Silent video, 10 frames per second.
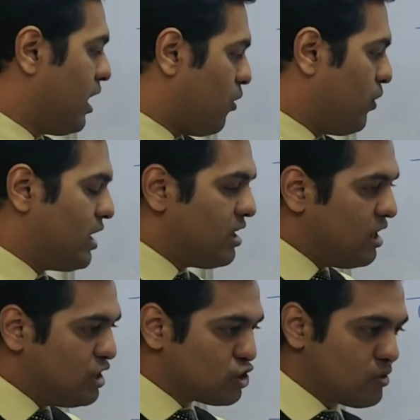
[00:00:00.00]
where
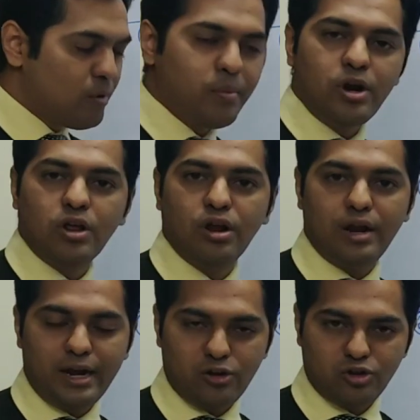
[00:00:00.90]
deletion of a particular
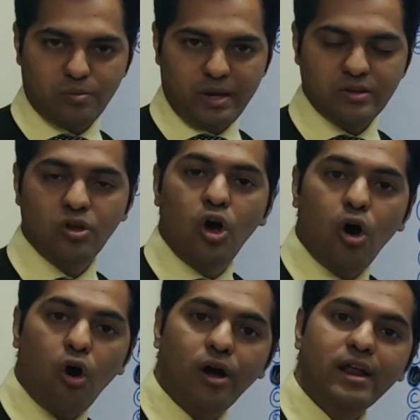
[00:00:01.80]
nitrogen base
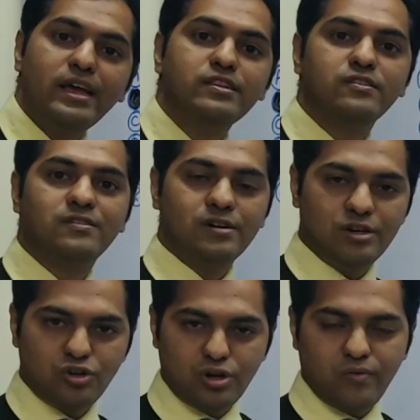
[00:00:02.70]
or
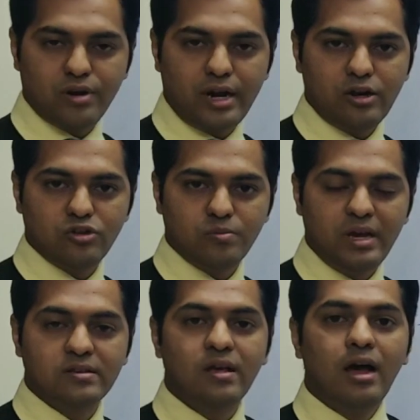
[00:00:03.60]
insertion of a nitrogen
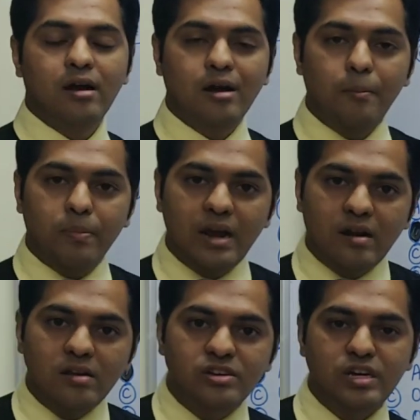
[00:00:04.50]
base
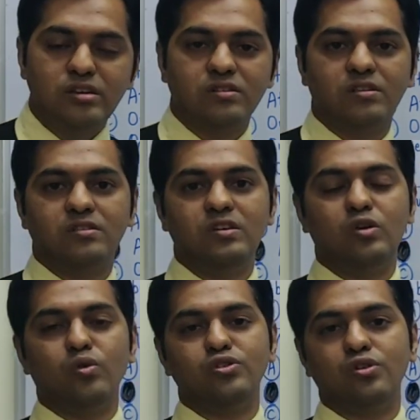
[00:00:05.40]
completely changes the
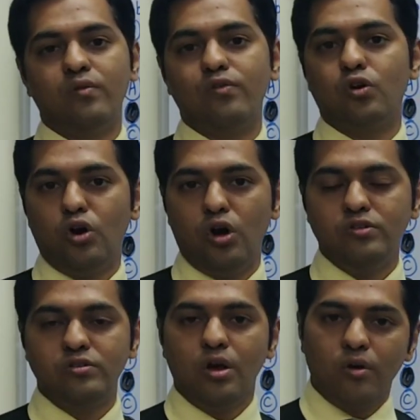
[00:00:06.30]
sequence of
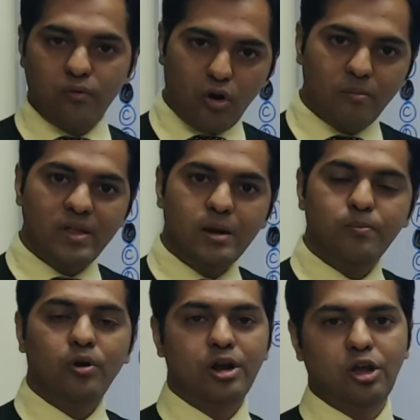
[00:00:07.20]
codons from
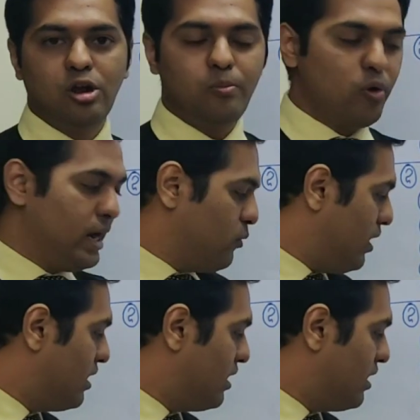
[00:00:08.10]
that particular point where